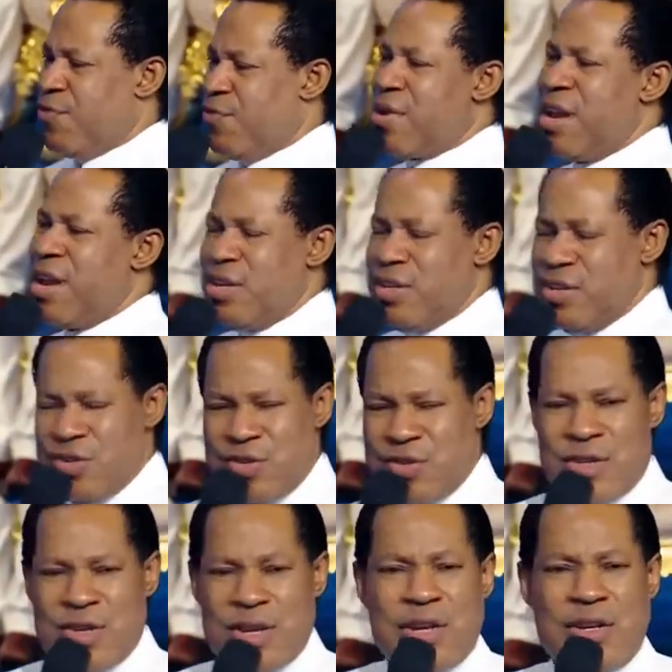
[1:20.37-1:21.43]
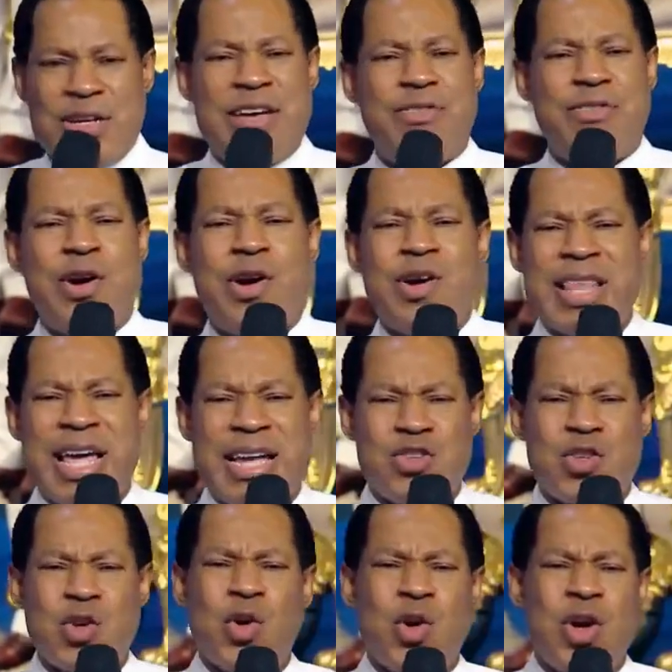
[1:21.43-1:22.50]
they have friends, they have
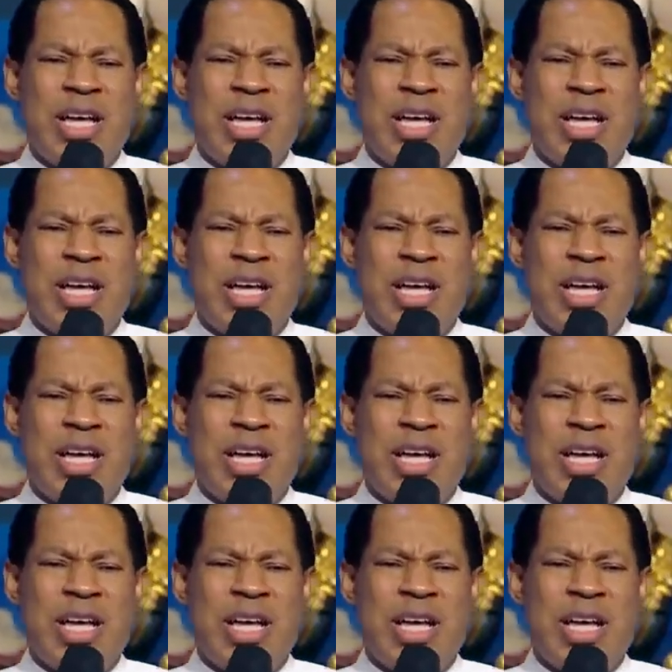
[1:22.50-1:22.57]
all that.